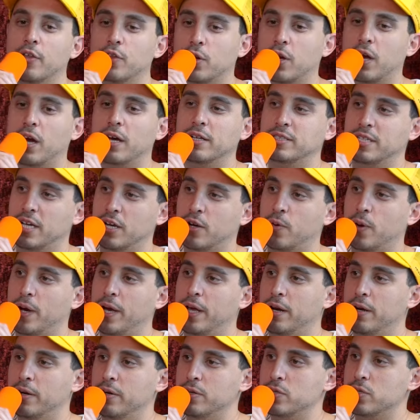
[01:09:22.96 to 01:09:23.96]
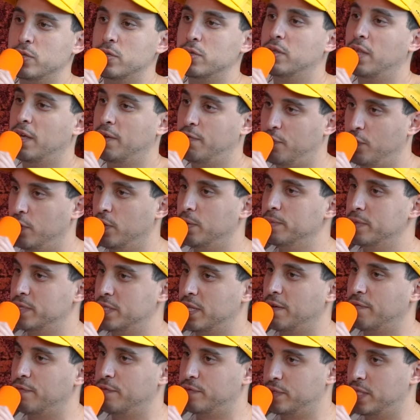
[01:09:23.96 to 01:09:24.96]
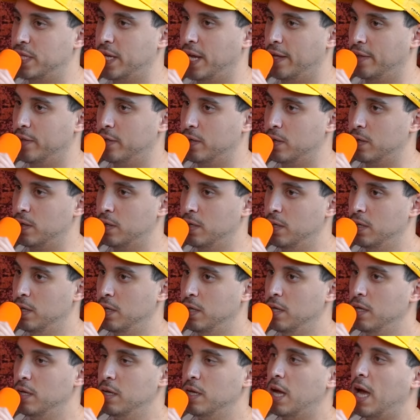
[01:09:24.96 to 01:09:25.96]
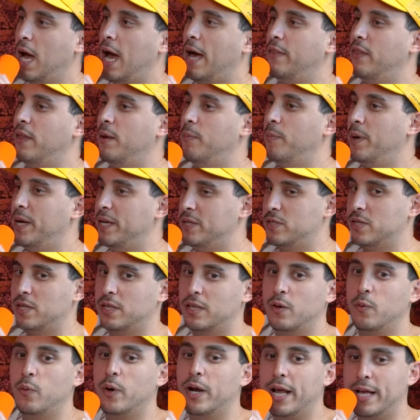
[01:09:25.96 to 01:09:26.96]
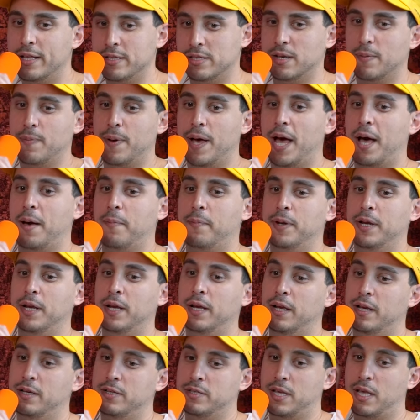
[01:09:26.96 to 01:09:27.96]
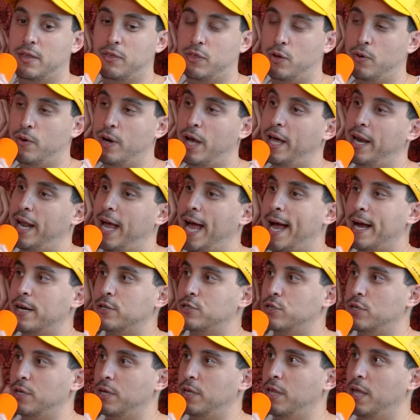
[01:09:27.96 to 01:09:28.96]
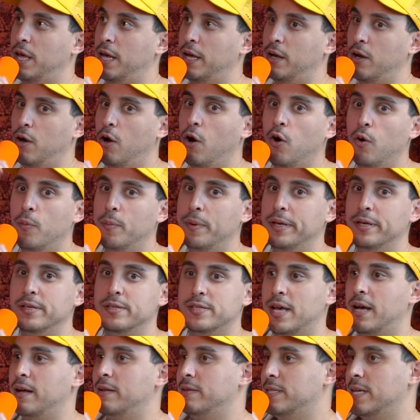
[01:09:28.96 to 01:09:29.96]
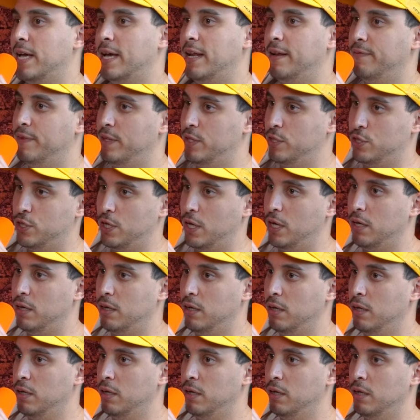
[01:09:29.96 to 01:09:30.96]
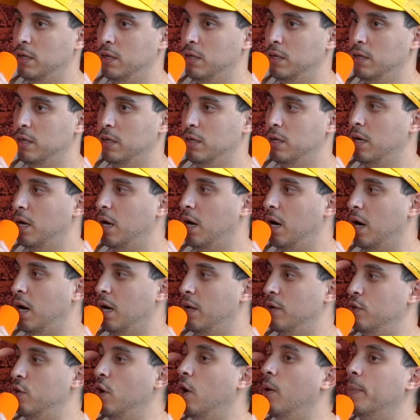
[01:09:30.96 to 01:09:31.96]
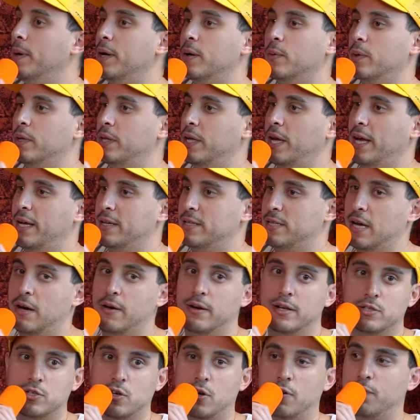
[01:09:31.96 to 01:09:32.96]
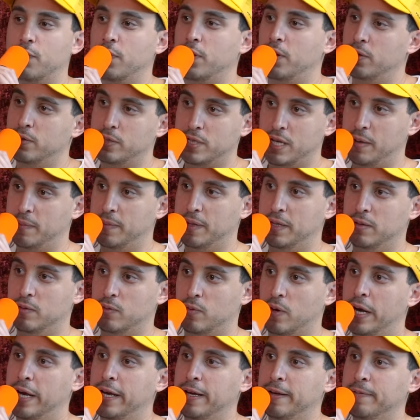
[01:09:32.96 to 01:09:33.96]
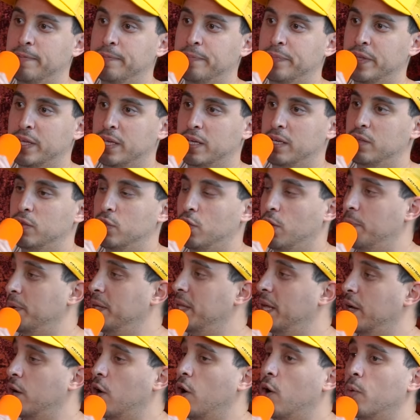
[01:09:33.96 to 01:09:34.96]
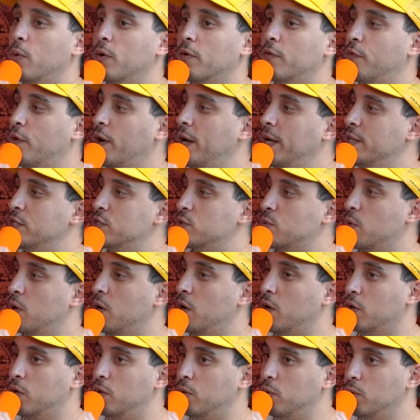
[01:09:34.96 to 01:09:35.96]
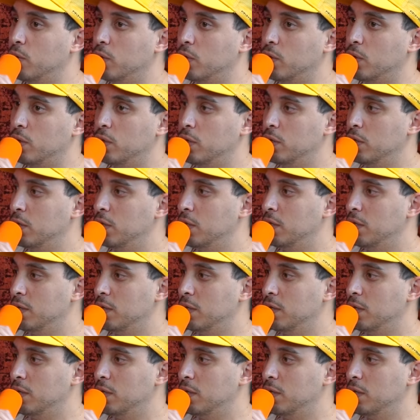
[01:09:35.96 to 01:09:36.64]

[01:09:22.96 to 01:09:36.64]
Other content creators, they film stuff together. And then basically what ends up happening is that they're not actually like homies outside of this shit. Nobody really hangs out. It's all for entertainment, right? Mm. They'll be like, oh, we're friends. We're all cool.